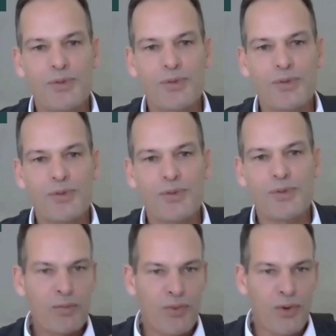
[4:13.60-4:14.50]
that the
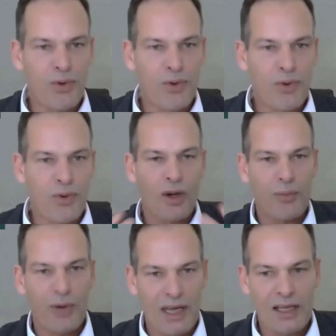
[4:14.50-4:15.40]
human brain
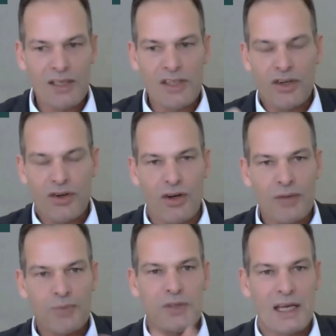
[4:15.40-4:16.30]
comprehends,
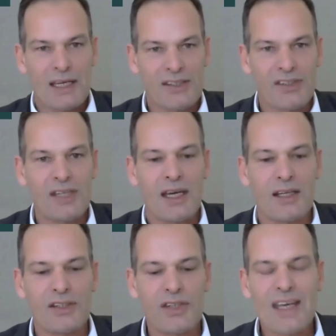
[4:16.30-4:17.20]
grasps,
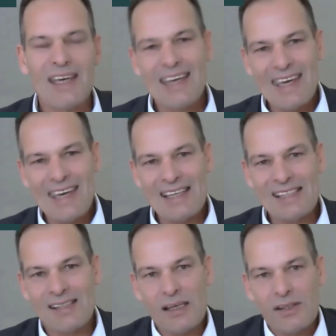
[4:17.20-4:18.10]
understands,
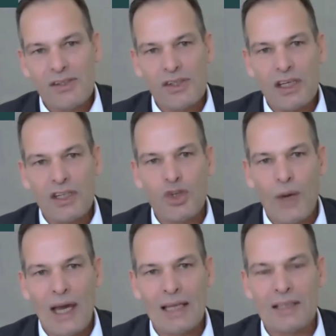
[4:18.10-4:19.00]
exists in
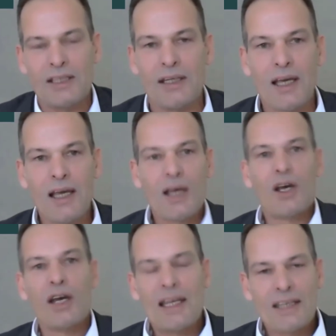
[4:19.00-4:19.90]
duality.
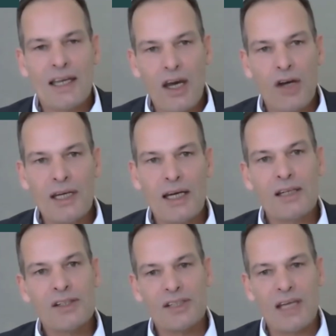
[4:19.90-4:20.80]
It can only
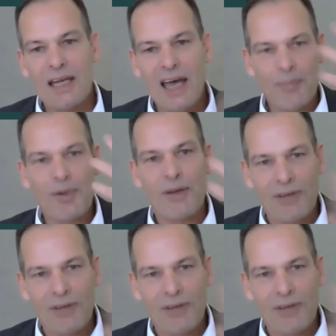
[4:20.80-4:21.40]
understand up if